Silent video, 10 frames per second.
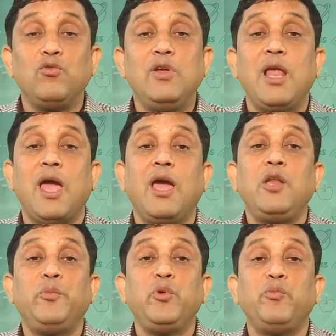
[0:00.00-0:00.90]
will
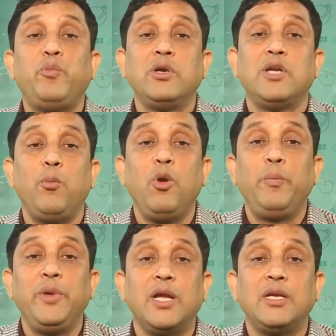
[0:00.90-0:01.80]
help you for
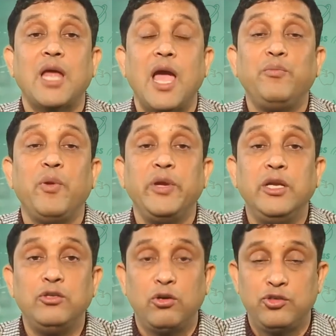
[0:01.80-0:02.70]
developing a type of
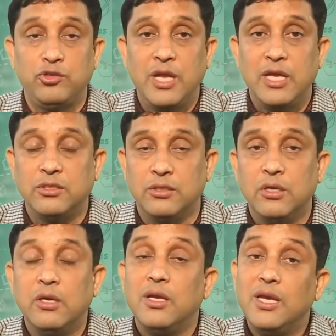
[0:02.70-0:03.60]
indoctrination,
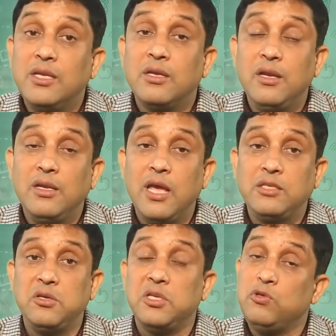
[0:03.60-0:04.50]

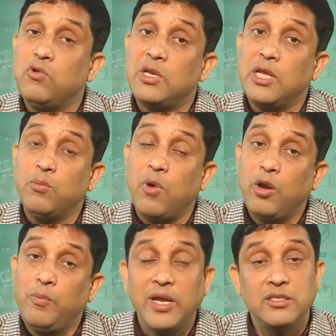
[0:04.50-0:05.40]
inclination, your
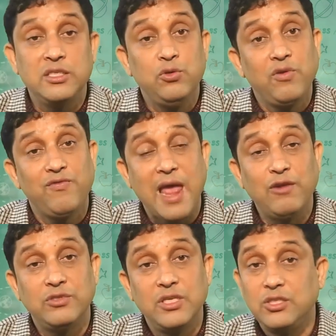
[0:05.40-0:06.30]
involvement, your
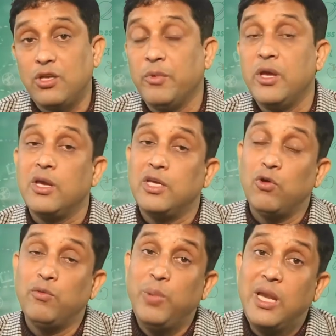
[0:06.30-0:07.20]
value system,
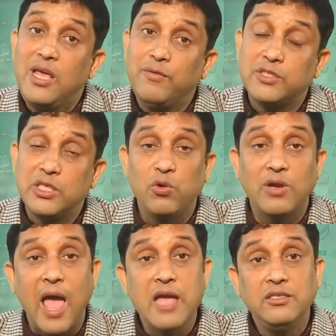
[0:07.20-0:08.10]
your beliefs, your
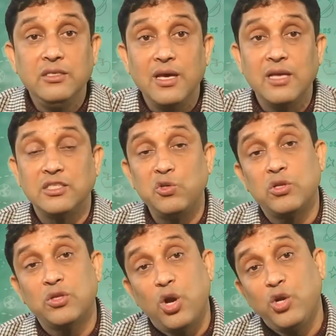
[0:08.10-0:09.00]
ideas,
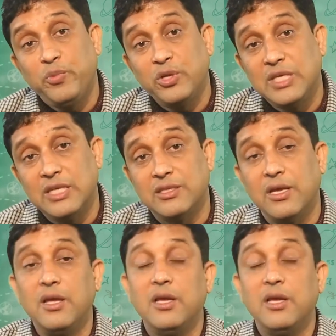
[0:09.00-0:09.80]
your thought process.